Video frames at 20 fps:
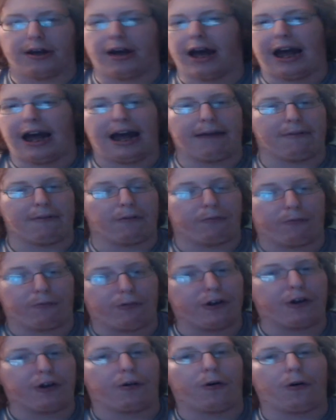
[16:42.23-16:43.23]
I have a
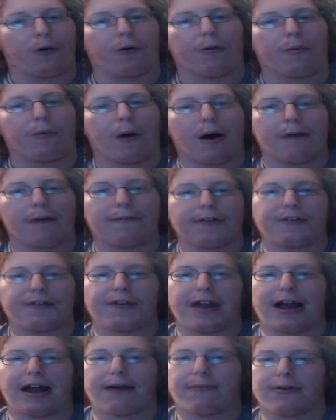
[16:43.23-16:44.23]
little home office
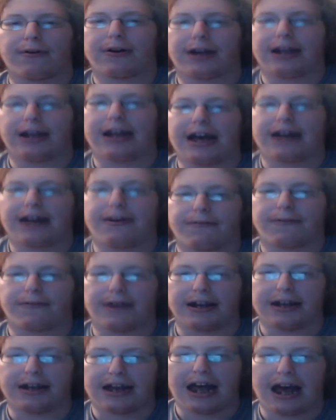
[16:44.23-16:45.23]
that I'm working out of
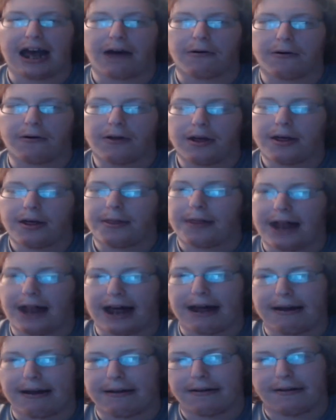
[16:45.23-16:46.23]
right now
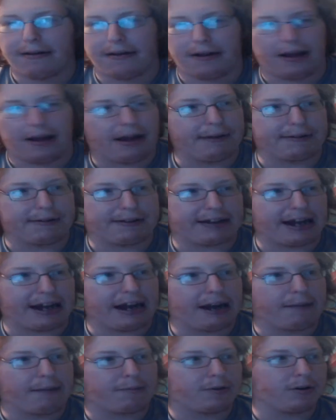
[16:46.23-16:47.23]
that I've set
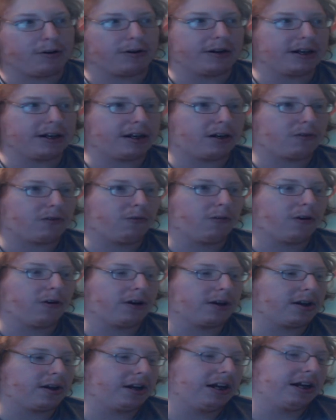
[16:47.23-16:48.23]
up during this
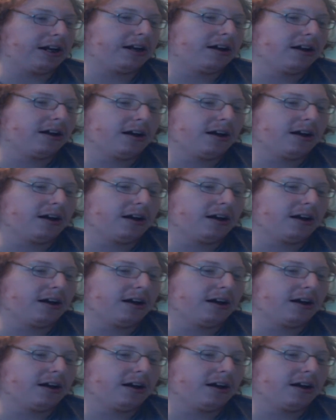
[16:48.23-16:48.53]
quarantine.